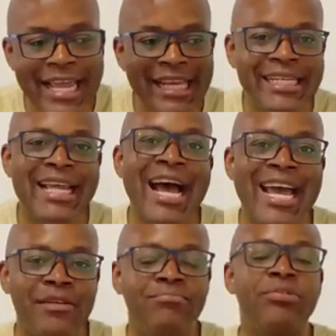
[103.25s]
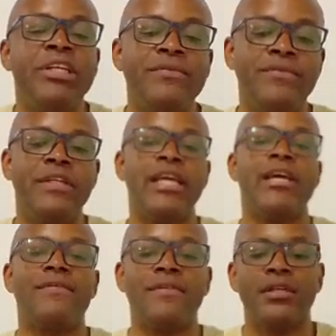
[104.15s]
they died briefly
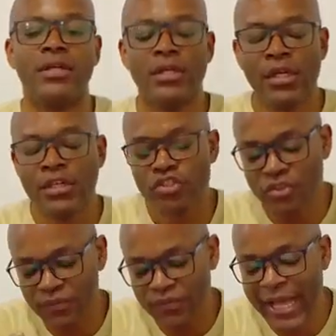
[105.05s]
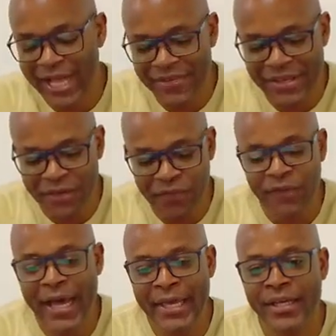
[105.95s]
after surviving a
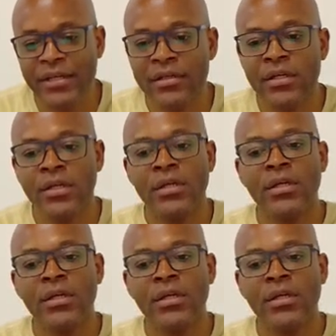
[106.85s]
fire